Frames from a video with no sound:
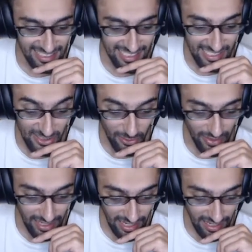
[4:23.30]
So
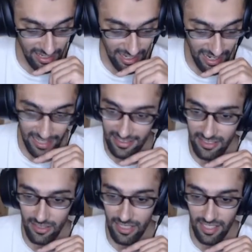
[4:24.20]
then I did
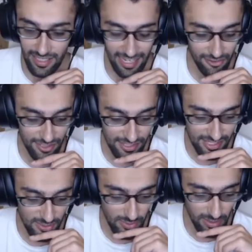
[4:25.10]
an inaccuracy
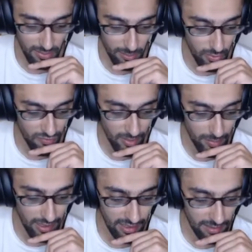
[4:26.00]
as well by moving
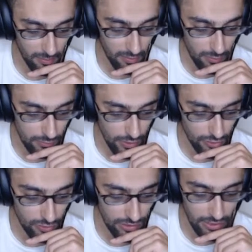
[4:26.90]
my rook
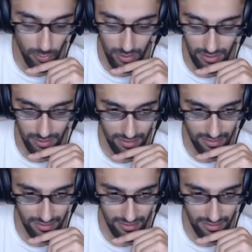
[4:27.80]
to d1.